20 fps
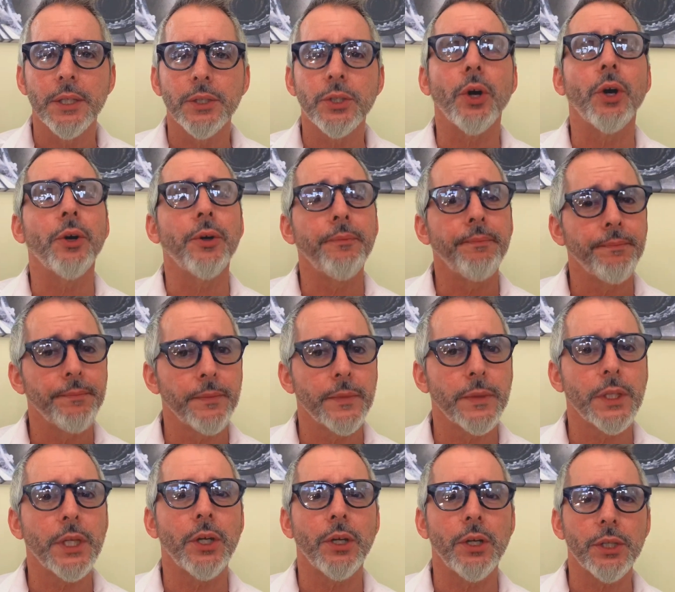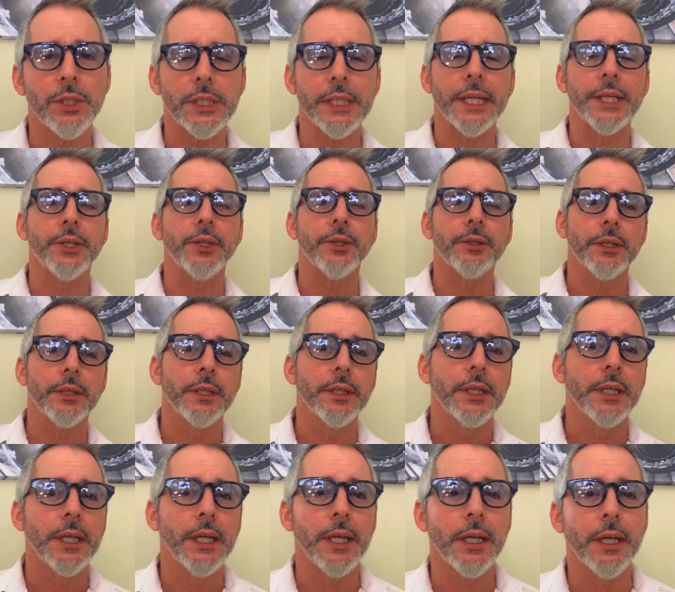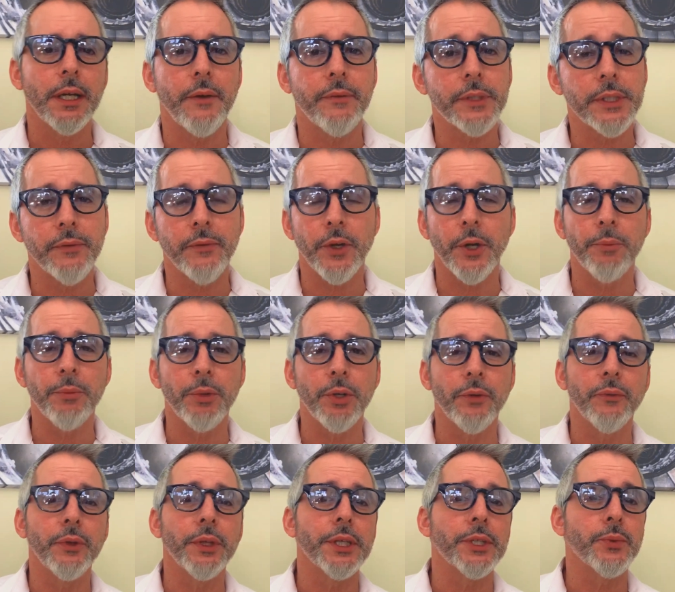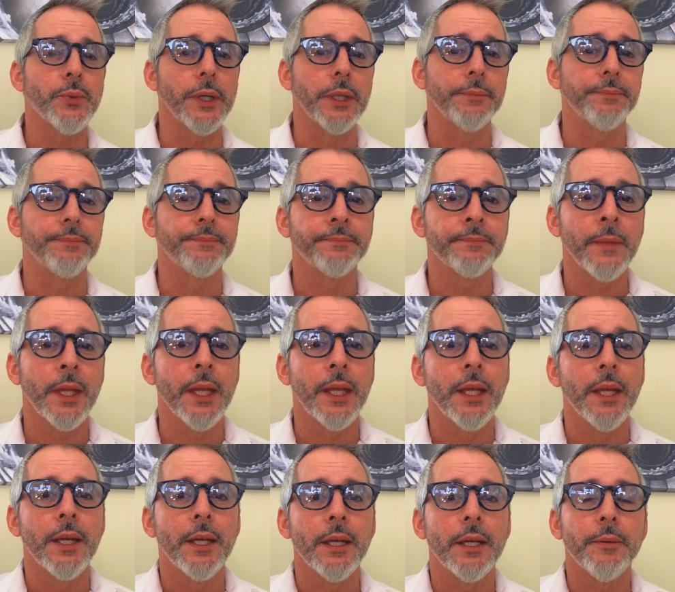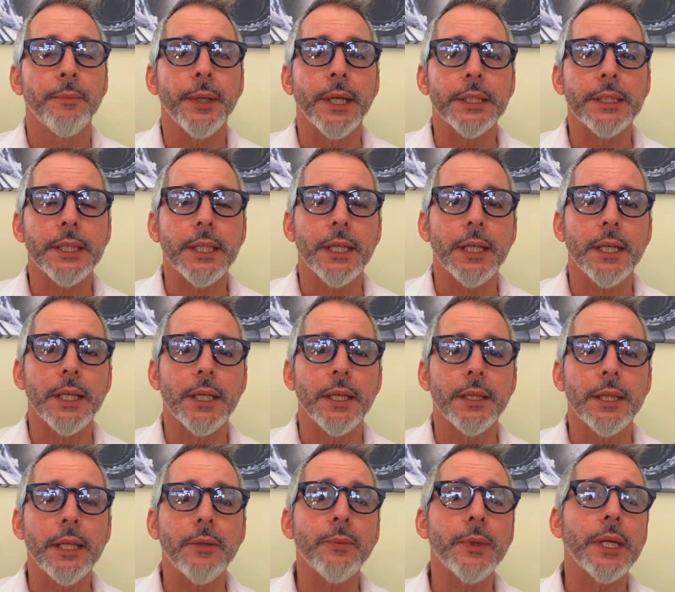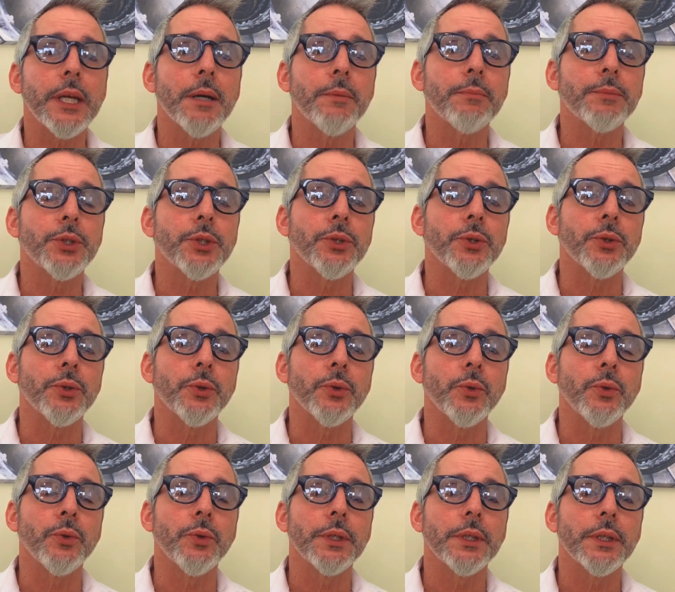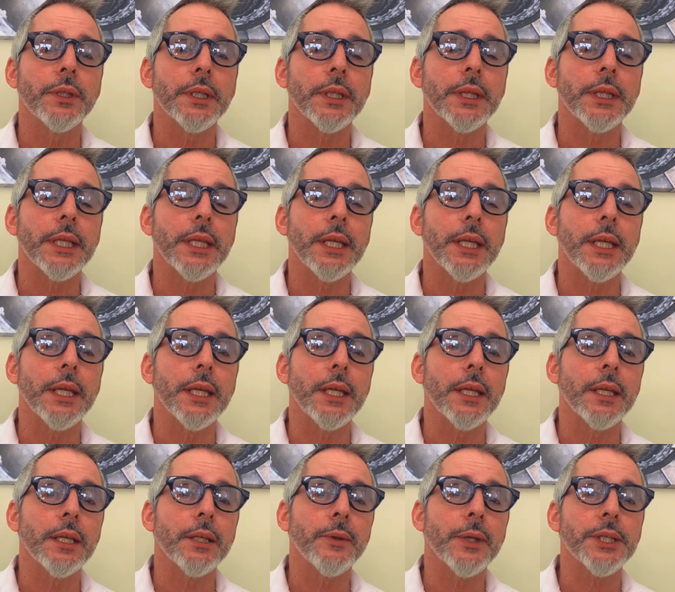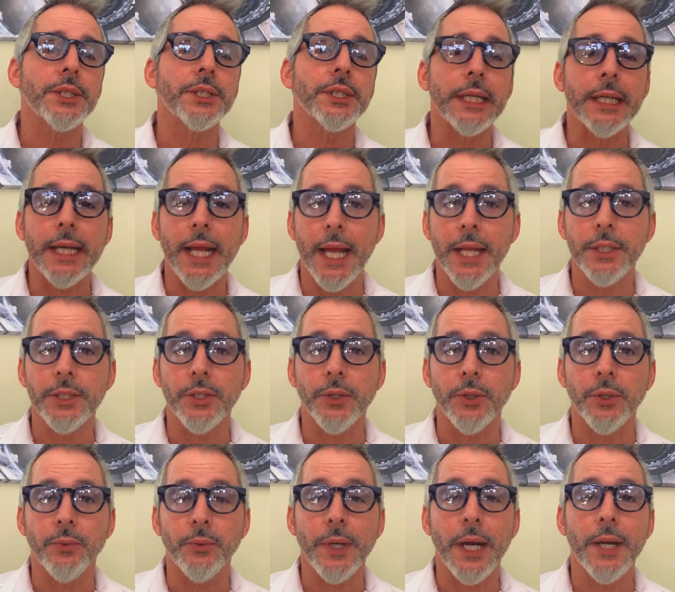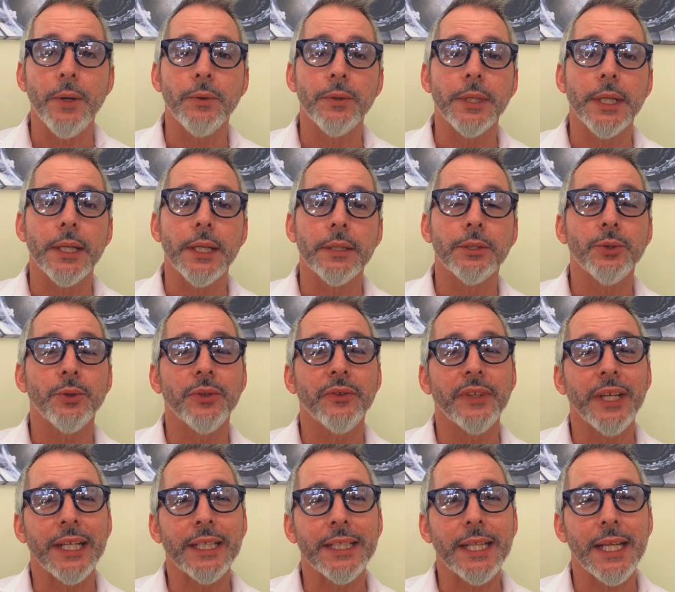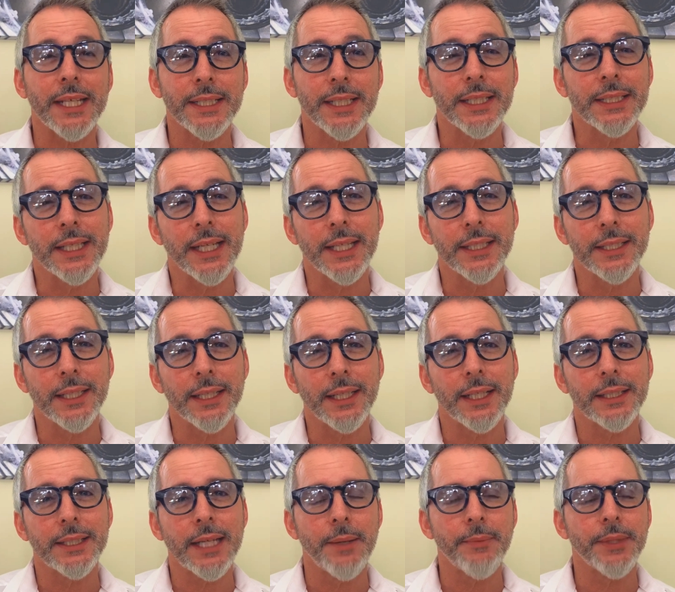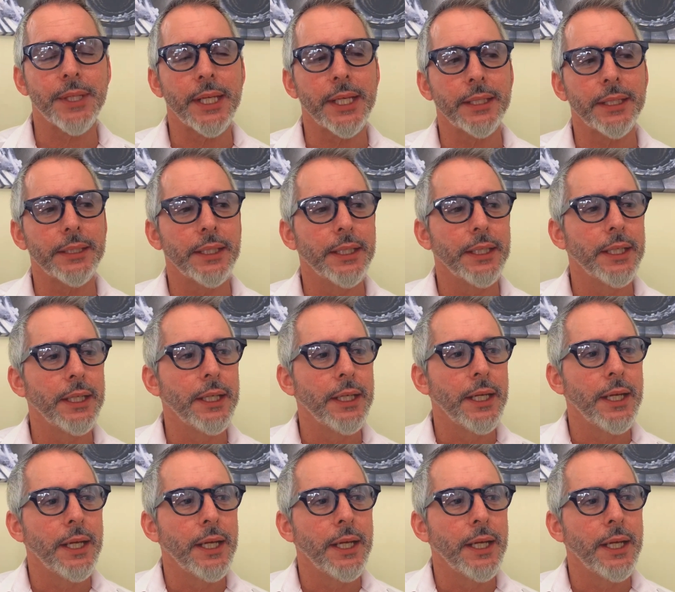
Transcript: tall, tall, slender, uh, obviously very beautiful as well. But uh, then we come to the question and answer, right? Yes. The sort of like testing the intellect type thing. Yeah.